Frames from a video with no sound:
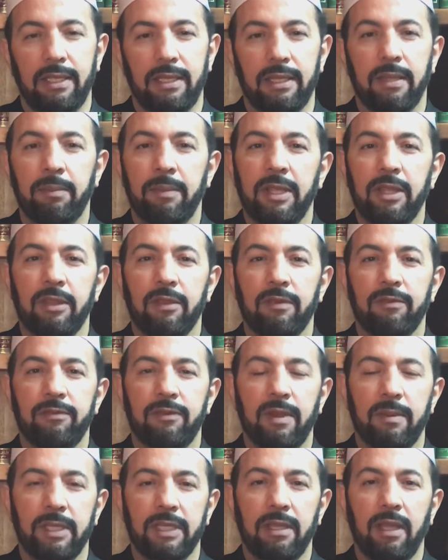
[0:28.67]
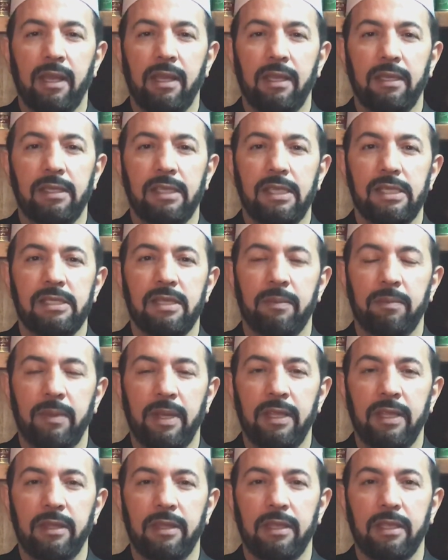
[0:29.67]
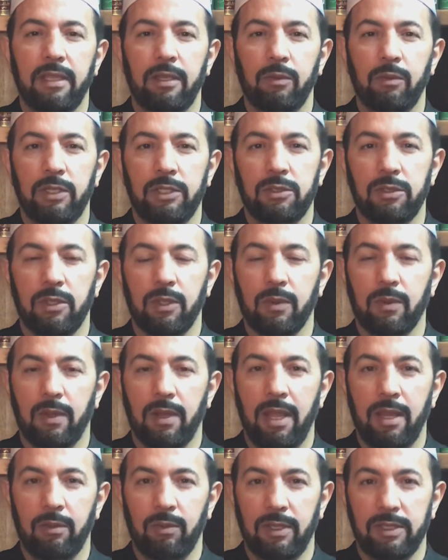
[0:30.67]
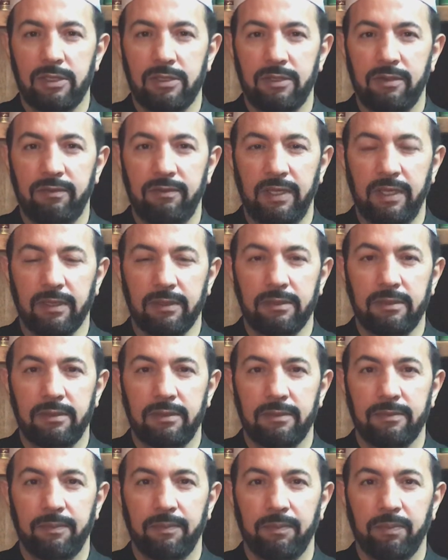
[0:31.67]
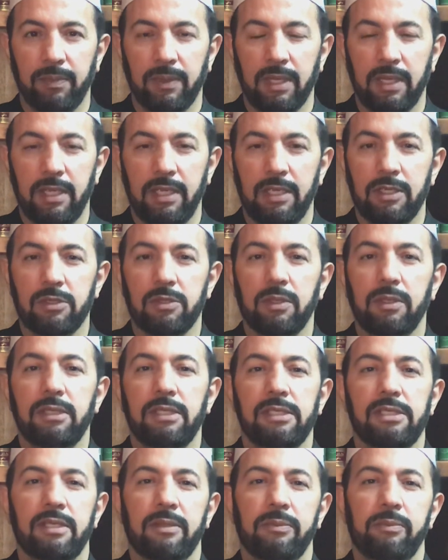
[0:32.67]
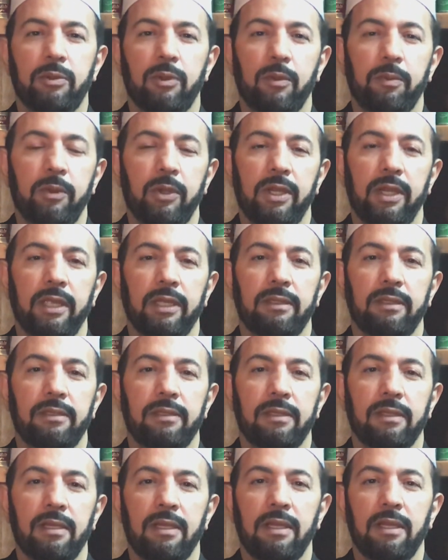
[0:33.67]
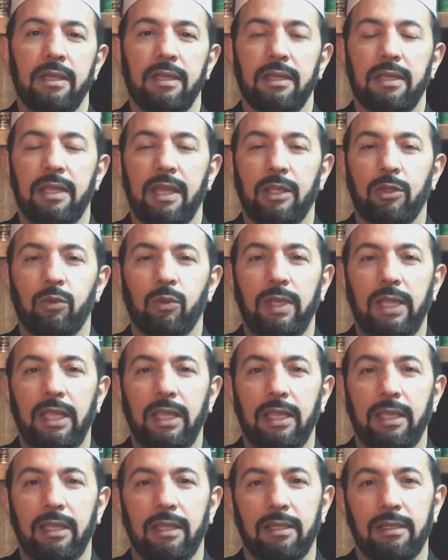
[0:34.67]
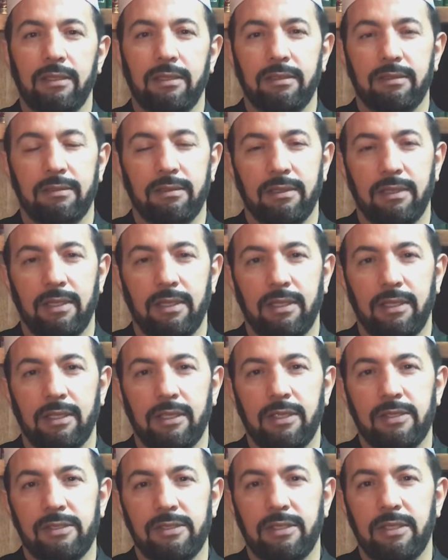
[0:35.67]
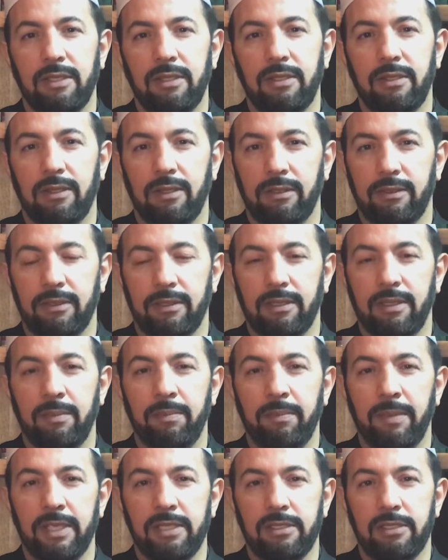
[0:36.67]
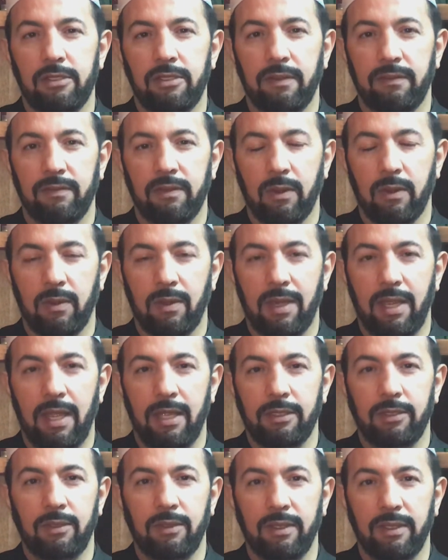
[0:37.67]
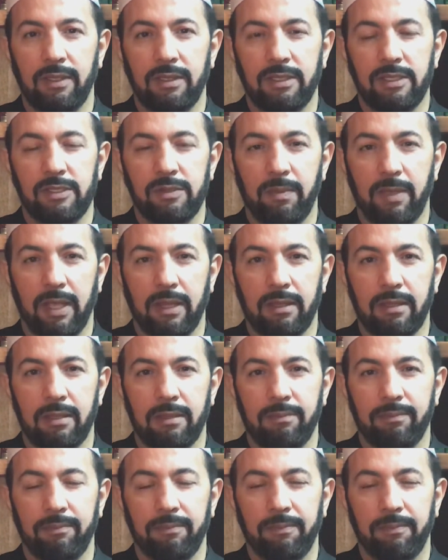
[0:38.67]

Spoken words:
The month of Ramadan is the month in which the Quran was revealed. So it is appropriate that we consider the message of the Quran during this month.